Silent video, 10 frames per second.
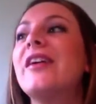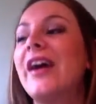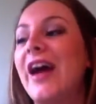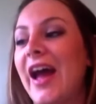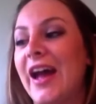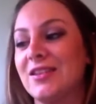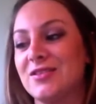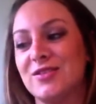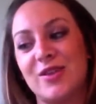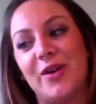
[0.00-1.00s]
good.
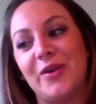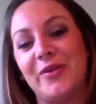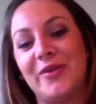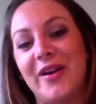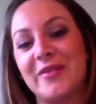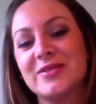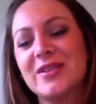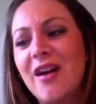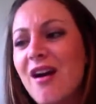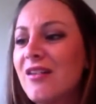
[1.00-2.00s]
And so
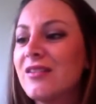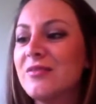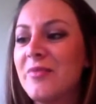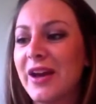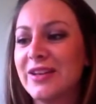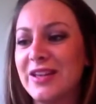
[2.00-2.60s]
I was like, oh,